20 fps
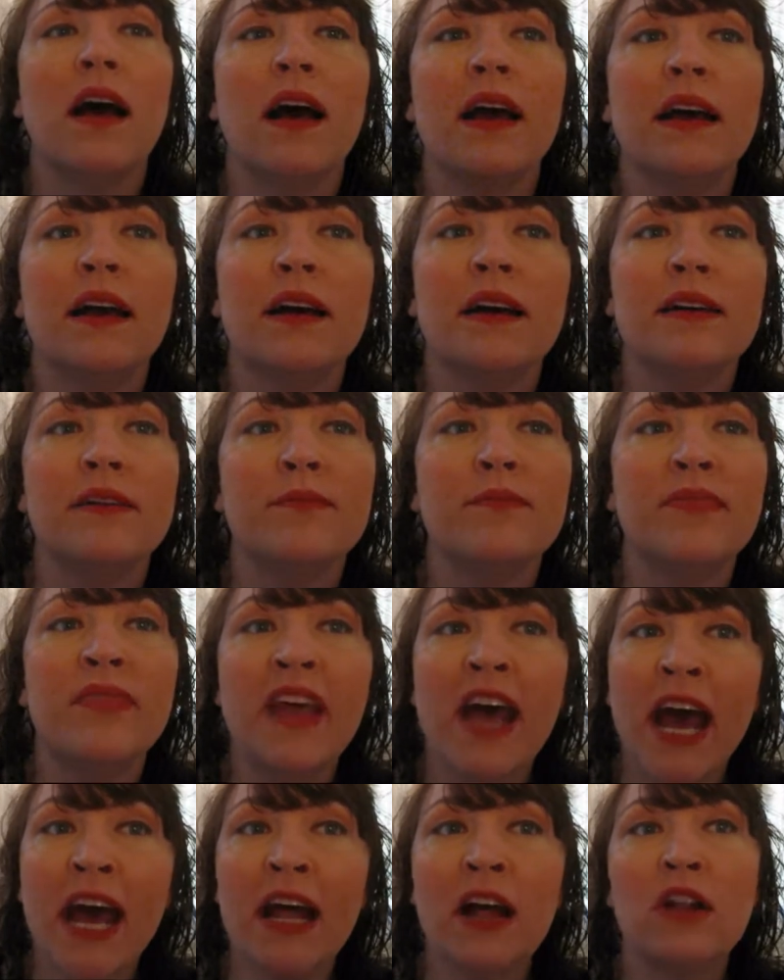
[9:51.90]

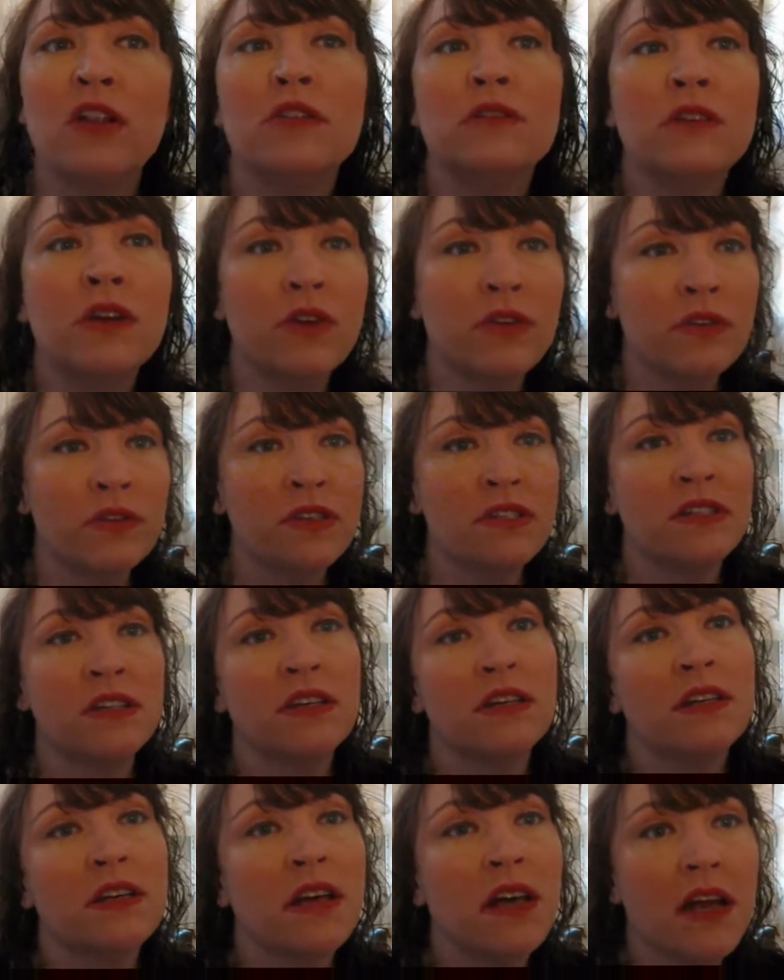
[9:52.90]
That alone is
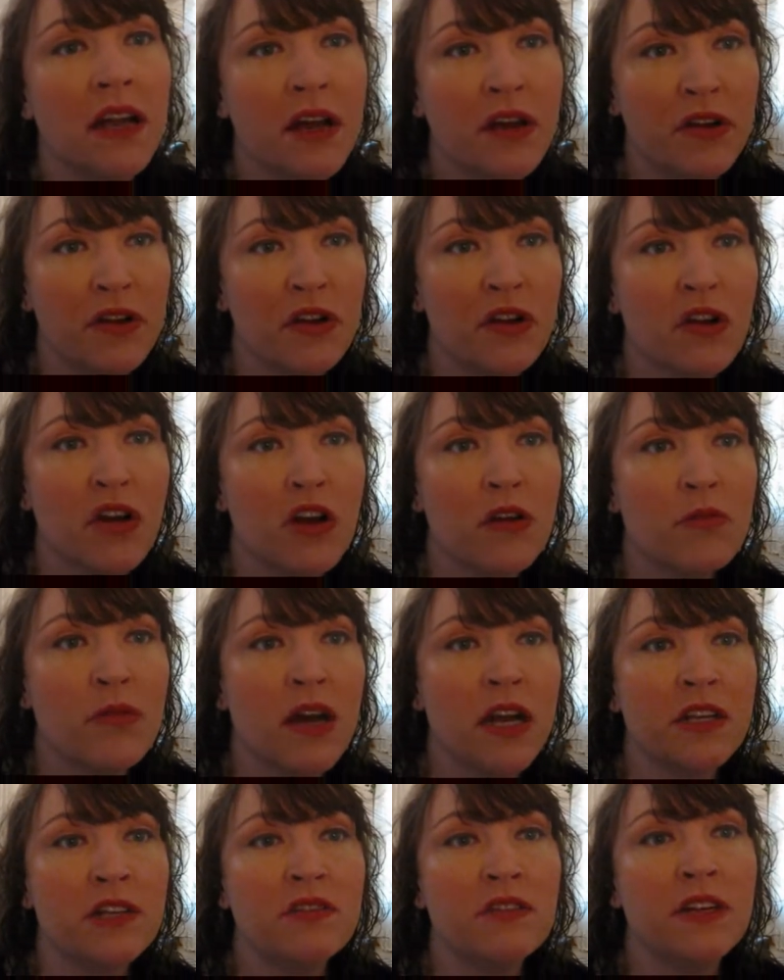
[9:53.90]
going to cut out your
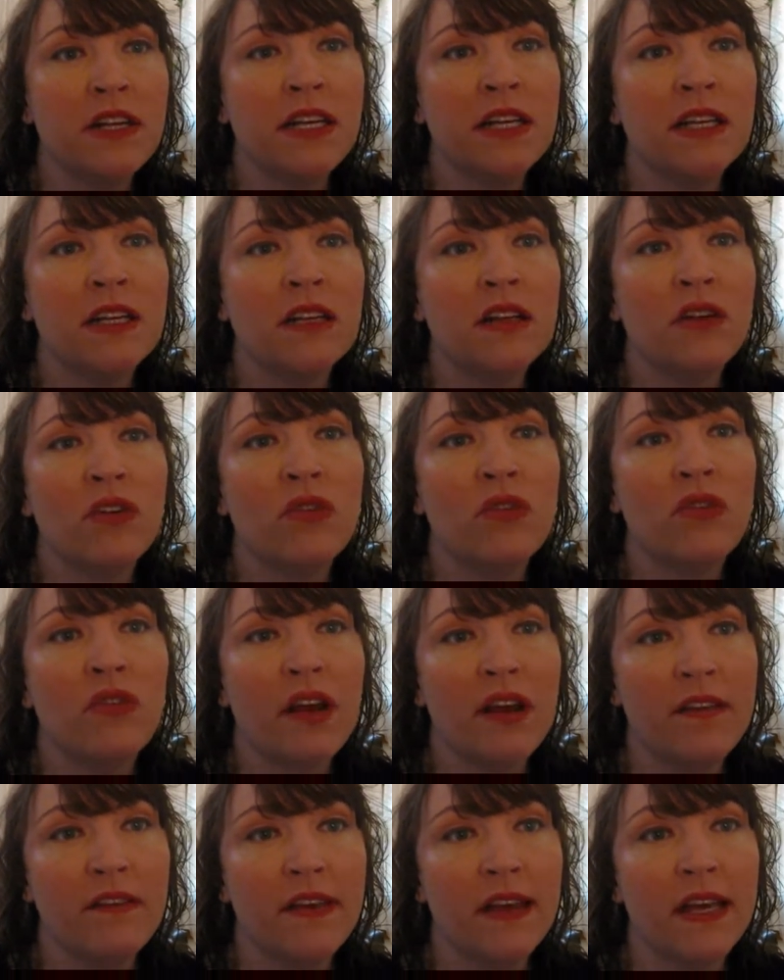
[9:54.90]
carbohydrate
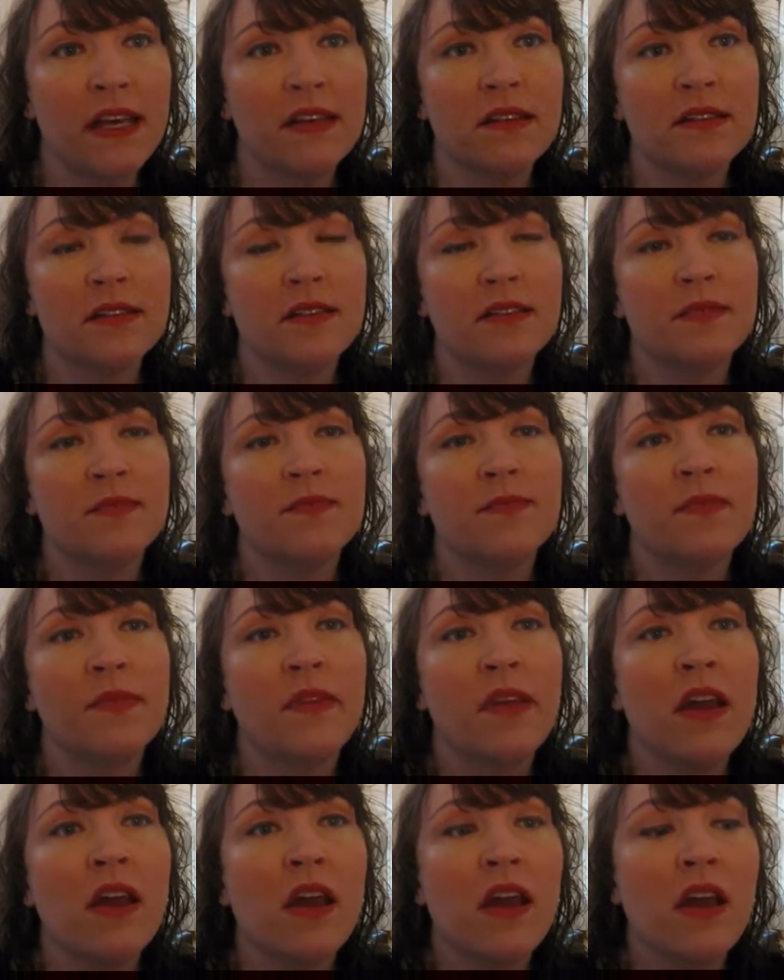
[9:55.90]
cravings.
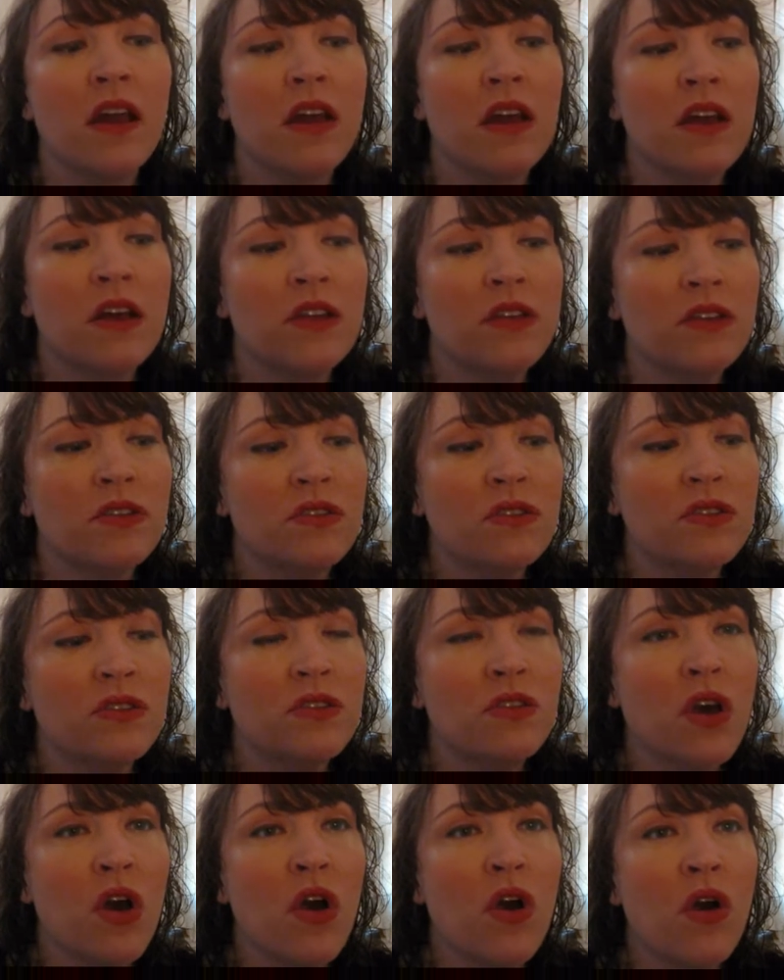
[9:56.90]

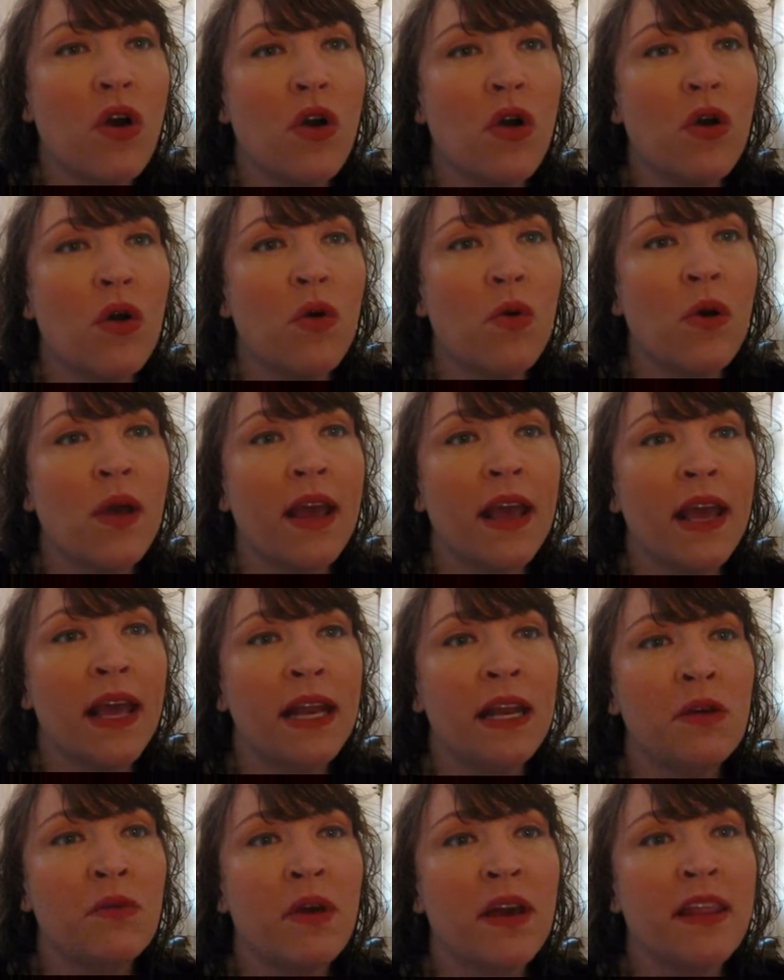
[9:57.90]
So
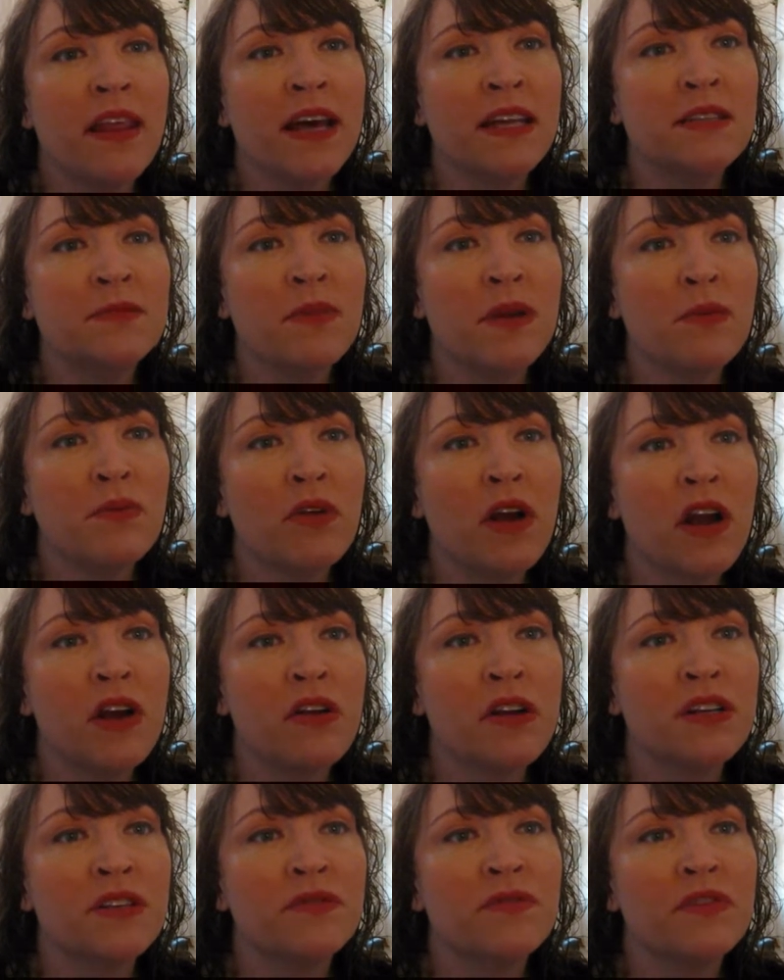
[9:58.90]
anyway, that's my
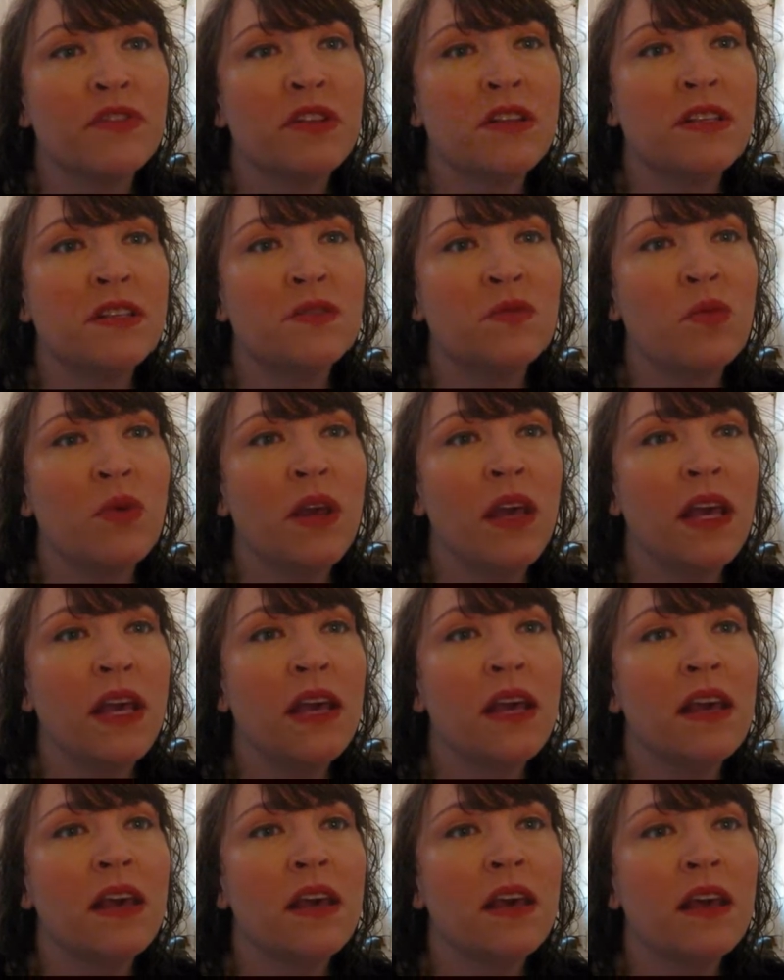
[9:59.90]
progress for this
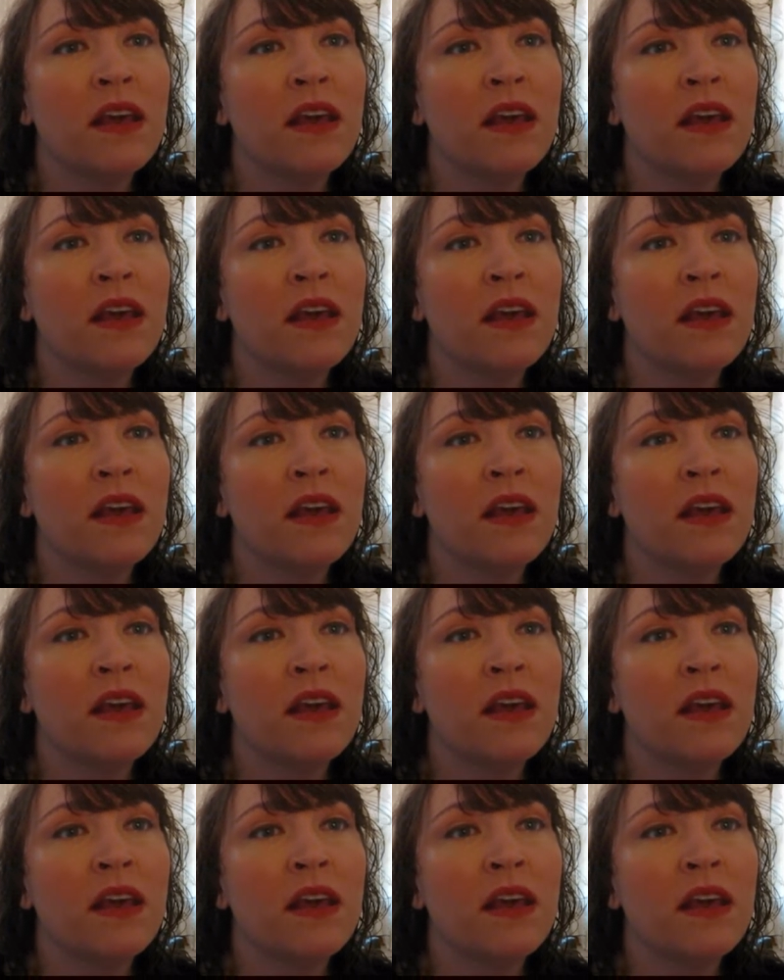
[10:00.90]
week.